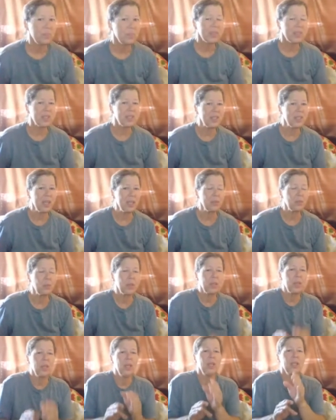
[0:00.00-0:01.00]
Because that
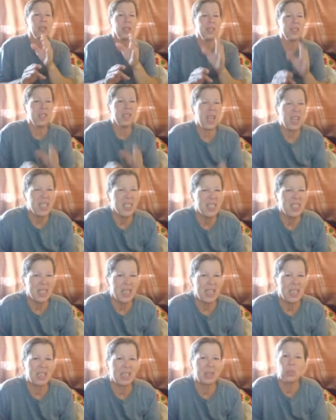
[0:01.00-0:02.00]
would,
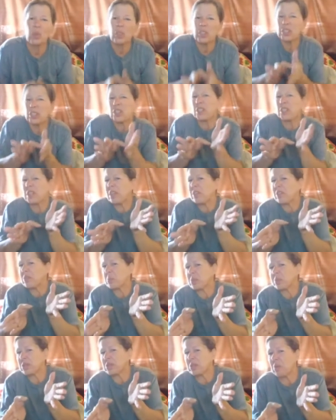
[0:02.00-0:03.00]
19, we'll
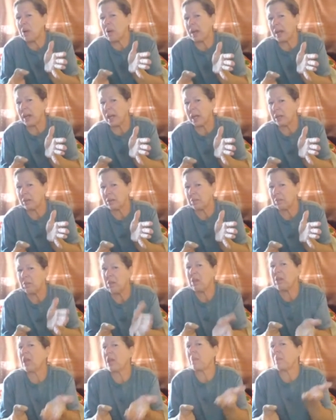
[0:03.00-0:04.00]
just say there was 20.
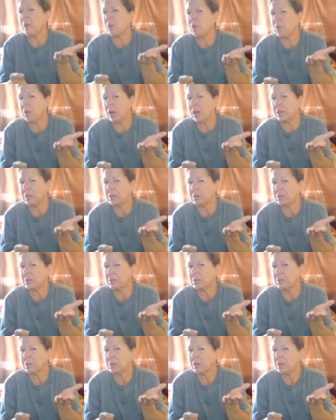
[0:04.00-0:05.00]
We'll up at 1.
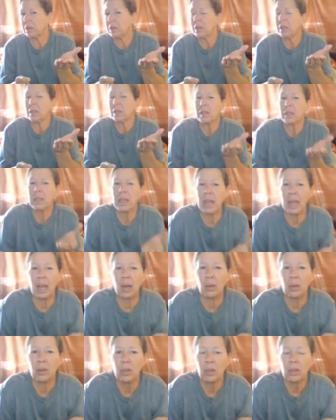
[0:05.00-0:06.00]

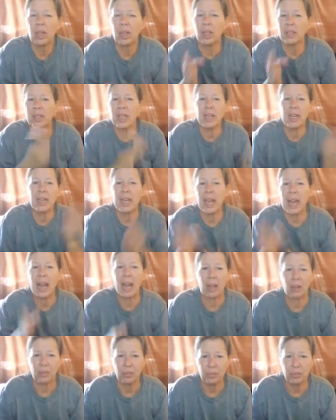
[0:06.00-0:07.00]
Now, cut that in
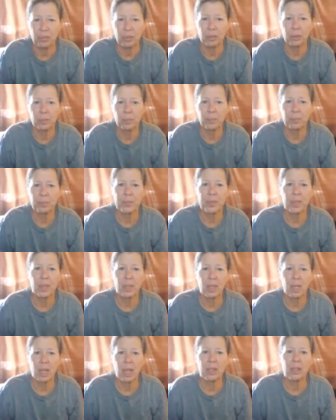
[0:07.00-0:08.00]
half,
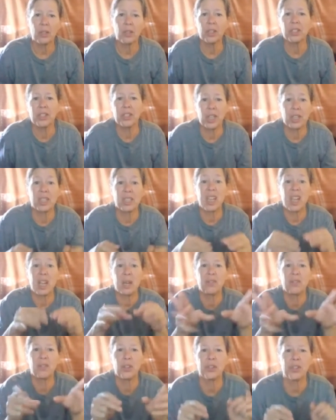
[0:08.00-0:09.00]
and you could say 10
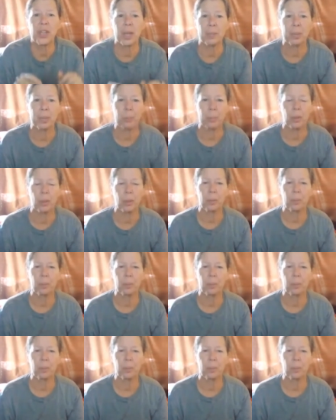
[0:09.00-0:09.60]
full-time people,